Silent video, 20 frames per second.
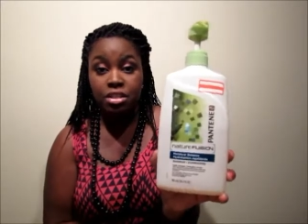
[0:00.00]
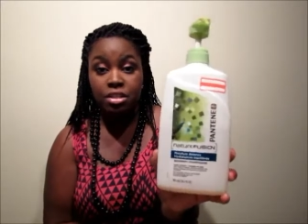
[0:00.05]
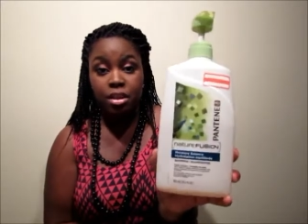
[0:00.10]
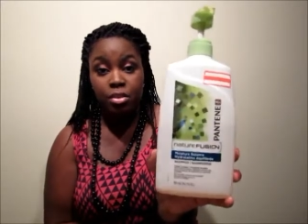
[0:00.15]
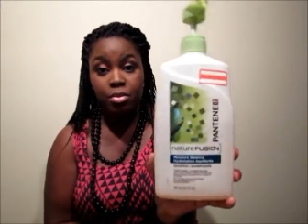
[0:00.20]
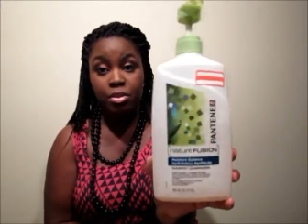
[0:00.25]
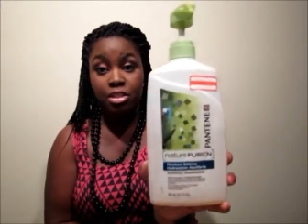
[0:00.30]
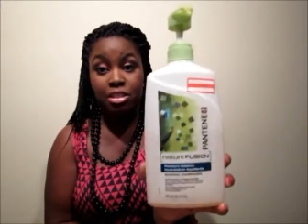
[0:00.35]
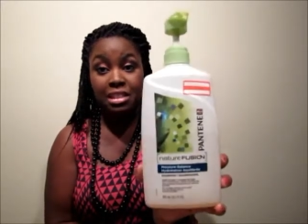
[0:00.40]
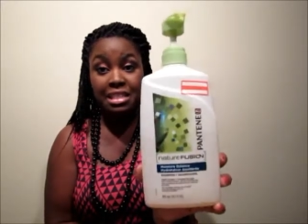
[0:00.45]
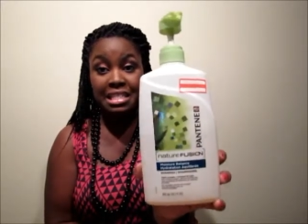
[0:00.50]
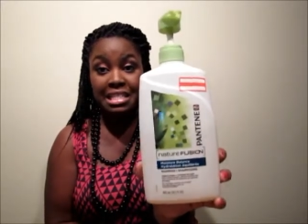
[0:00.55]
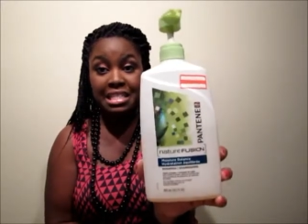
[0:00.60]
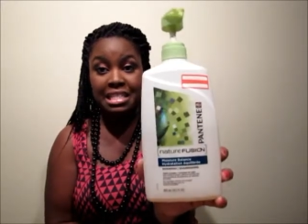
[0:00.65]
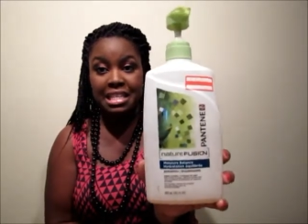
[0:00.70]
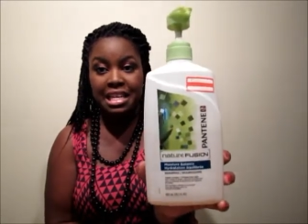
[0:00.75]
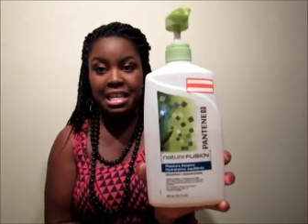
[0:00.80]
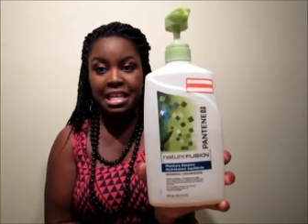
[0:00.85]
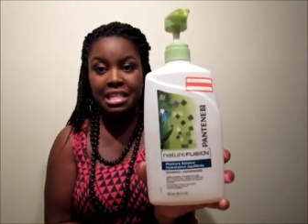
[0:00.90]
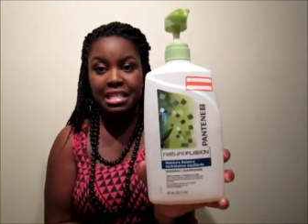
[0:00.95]
They're originally
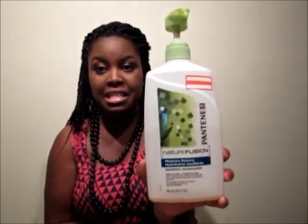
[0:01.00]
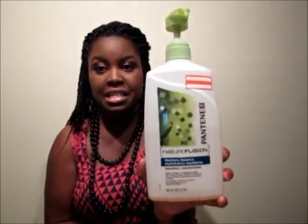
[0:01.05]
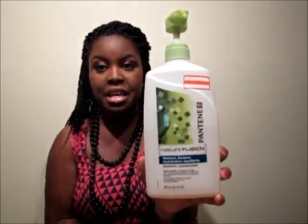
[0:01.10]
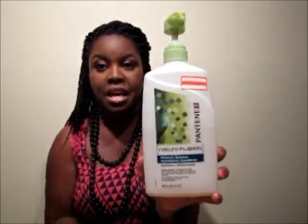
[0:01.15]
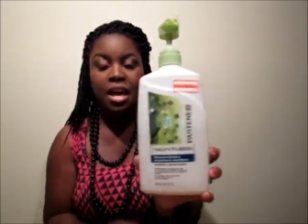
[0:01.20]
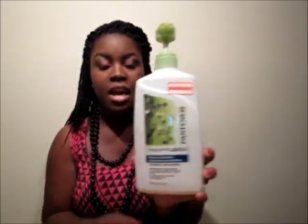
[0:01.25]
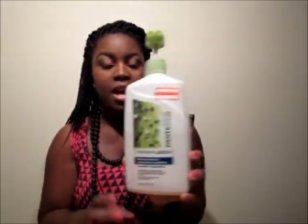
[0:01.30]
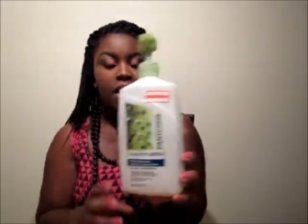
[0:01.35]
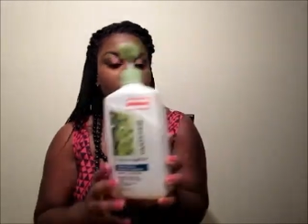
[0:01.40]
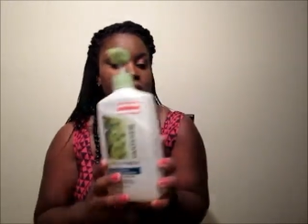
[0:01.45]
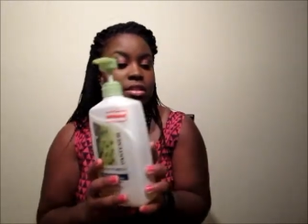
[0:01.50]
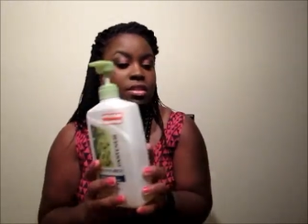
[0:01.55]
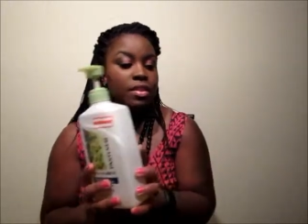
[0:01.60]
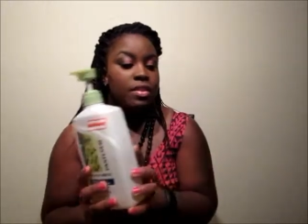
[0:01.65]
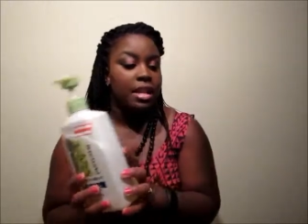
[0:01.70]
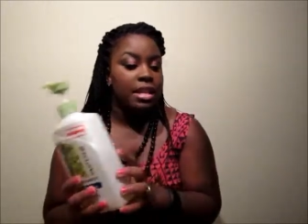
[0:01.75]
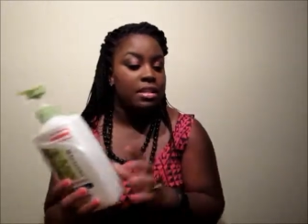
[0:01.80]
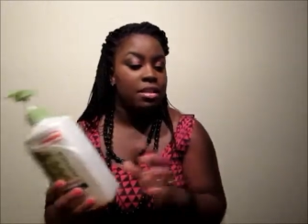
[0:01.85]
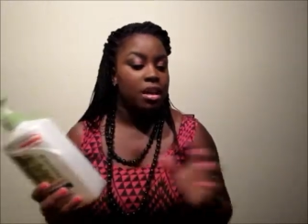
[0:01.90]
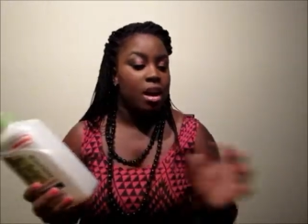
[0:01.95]
$6, so
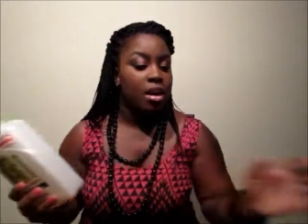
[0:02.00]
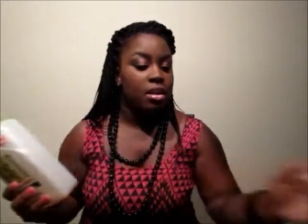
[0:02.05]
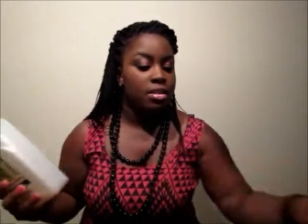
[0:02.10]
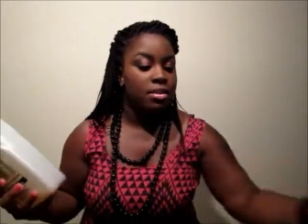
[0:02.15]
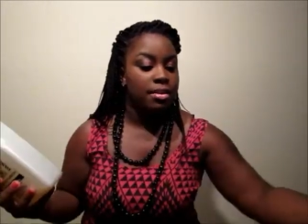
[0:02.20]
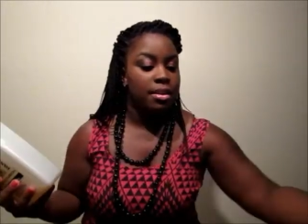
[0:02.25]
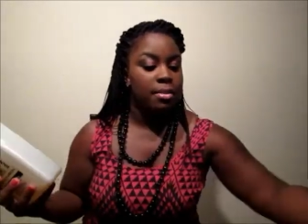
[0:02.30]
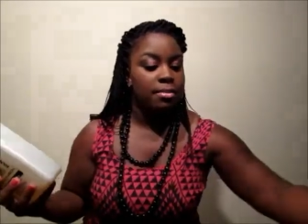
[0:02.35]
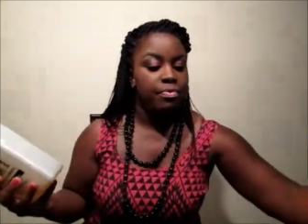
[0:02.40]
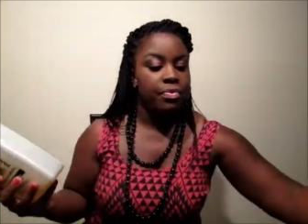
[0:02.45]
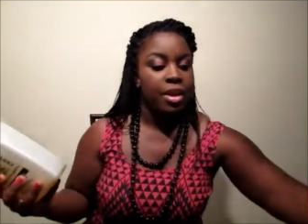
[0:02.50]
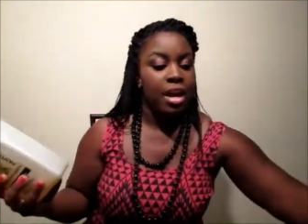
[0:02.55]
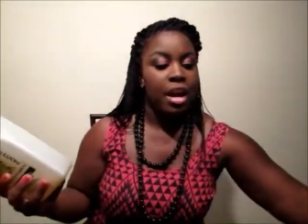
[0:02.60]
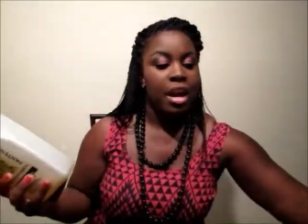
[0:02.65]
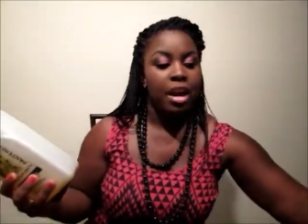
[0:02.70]
that's awesome.